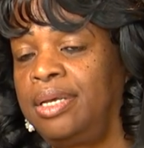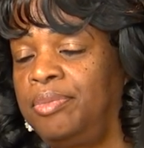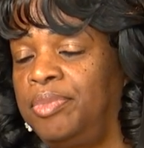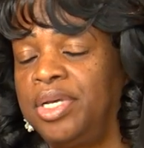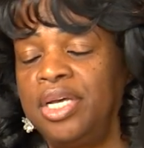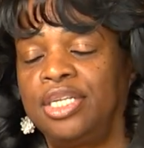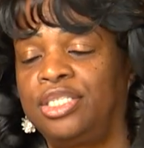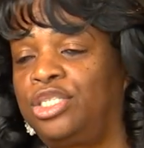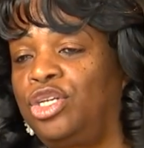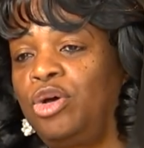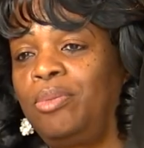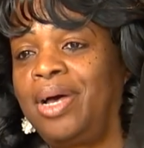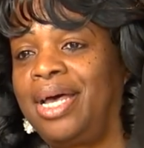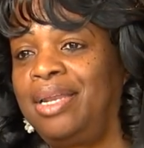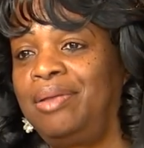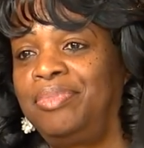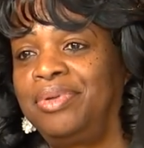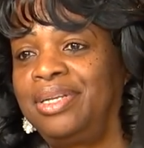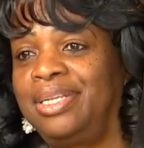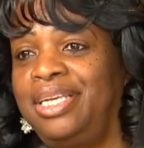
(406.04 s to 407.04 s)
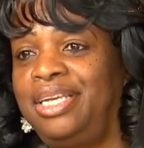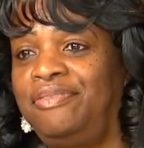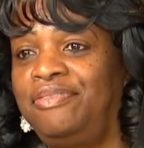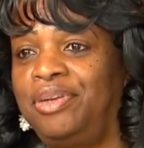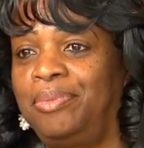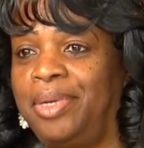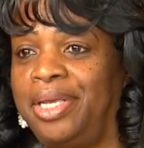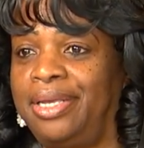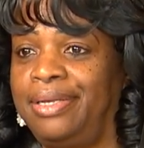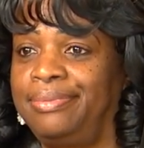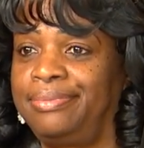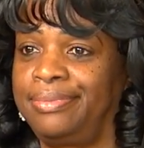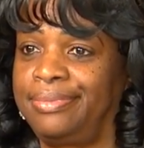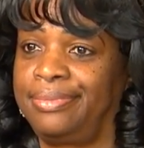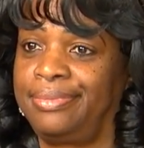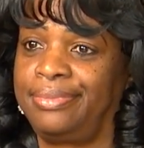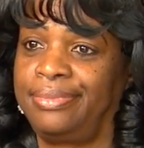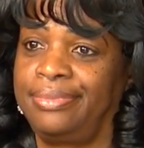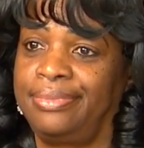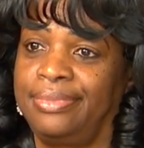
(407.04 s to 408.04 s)
Because nobody believed me
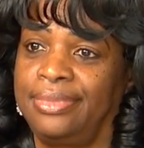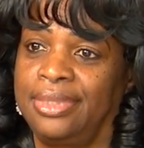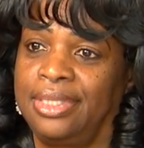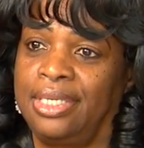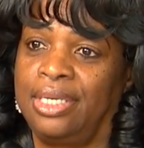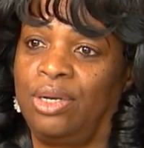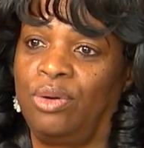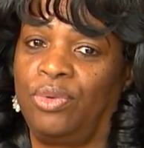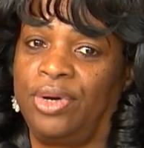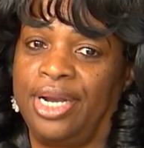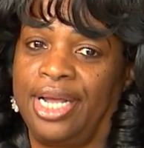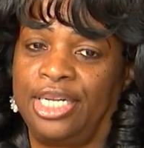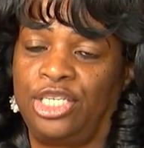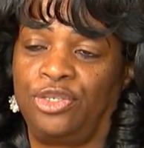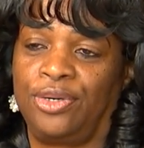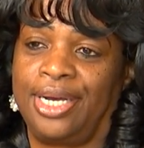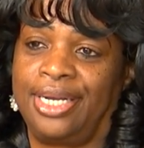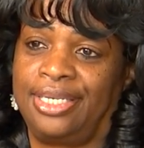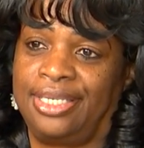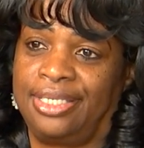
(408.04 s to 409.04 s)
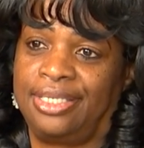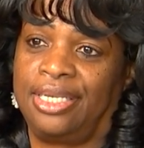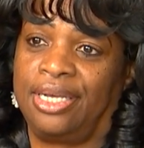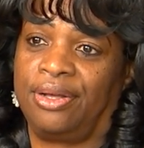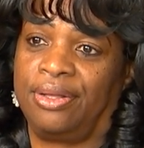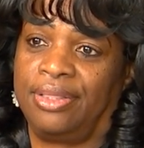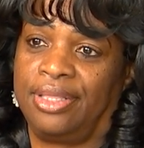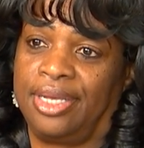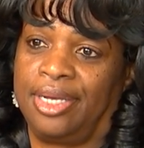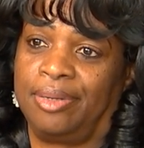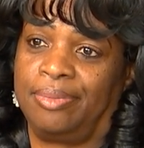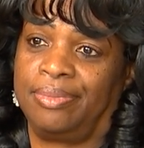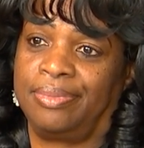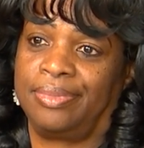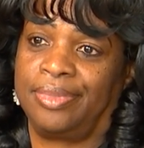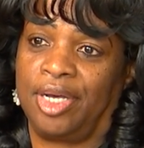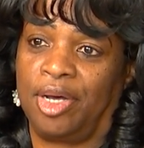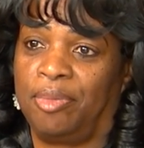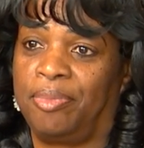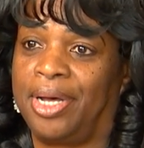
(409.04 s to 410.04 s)
when I tried to tell them
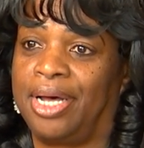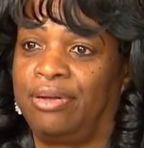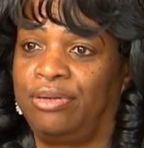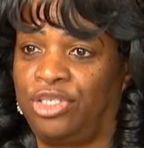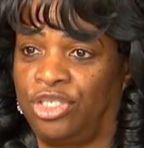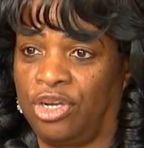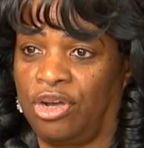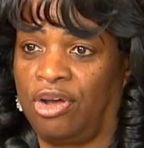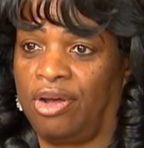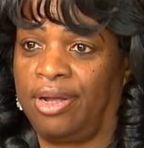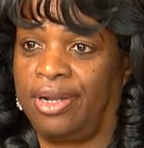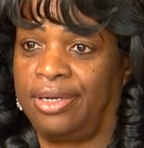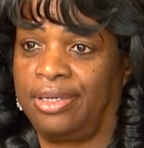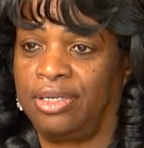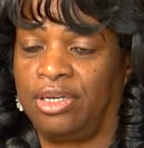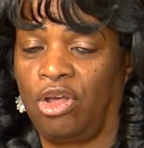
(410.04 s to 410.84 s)
about John.